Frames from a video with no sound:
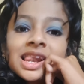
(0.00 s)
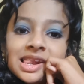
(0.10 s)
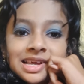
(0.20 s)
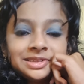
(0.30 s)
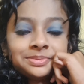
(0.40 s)

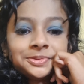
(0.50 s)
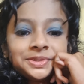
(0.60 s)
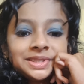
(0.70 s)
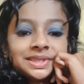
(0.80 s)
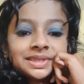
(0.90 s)
Let's put
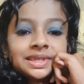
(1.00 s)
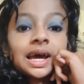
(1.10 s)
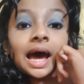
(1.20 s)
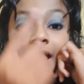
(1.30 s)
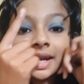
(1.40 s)
it.
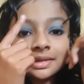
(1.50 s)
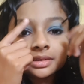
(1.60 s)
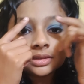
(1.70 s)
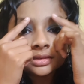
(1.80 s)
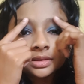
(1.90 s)
And
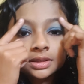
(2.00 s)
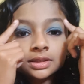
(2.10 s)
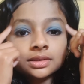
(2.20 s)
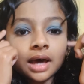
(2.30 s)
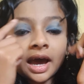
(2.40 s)

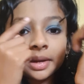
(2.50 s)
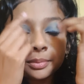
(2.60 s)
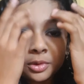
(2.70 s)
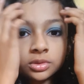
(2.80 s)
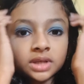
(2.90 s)
this
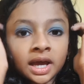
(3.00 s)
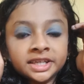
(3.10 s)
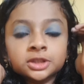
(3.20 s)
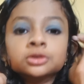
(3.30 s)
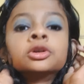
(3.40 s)
eyebrows I
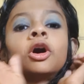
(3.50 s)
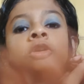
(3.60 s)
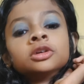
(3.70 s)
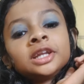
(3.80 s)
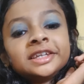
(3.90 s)
should draw.
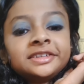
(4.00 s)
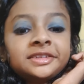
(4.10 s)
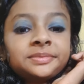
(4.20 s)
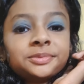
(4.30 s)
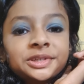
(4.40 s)

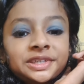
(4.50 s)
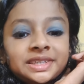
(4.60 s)
Let's put.